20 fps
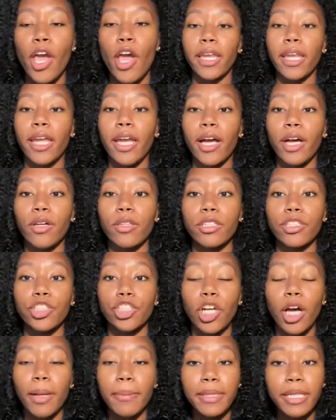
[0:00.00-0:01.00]
Now, the
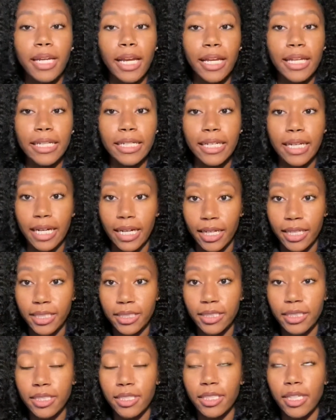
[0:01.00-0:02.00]
job that I
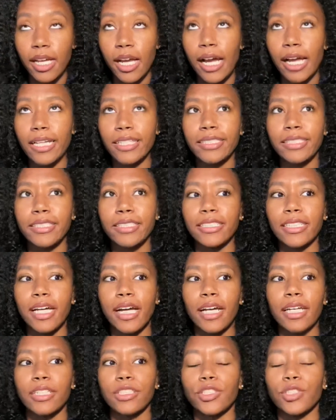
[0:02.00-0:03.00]
got, I did
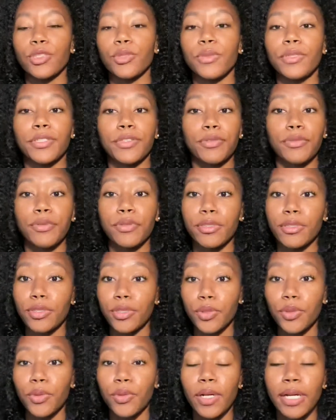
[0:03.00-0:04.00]
not do it through the
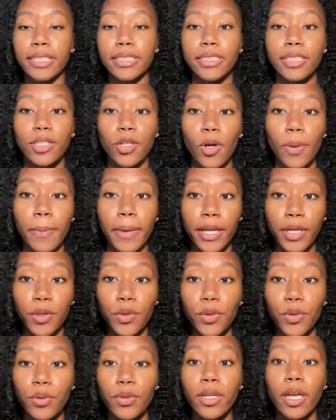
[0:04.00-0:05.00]
school. I did it on my
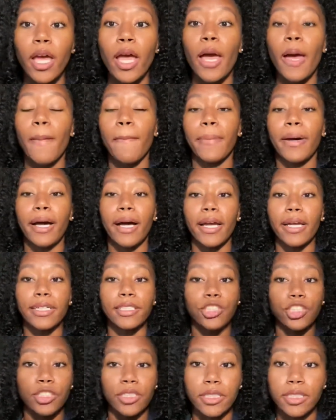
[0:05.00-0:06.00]
own by
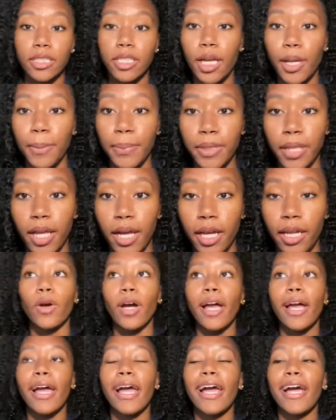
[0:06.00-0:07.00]
just applying.
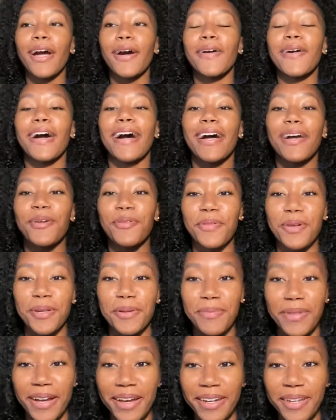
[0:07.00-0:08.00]
How I went
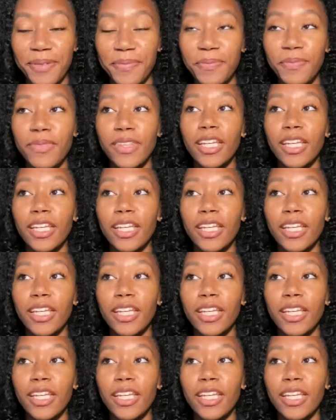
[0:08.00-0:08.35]
about it.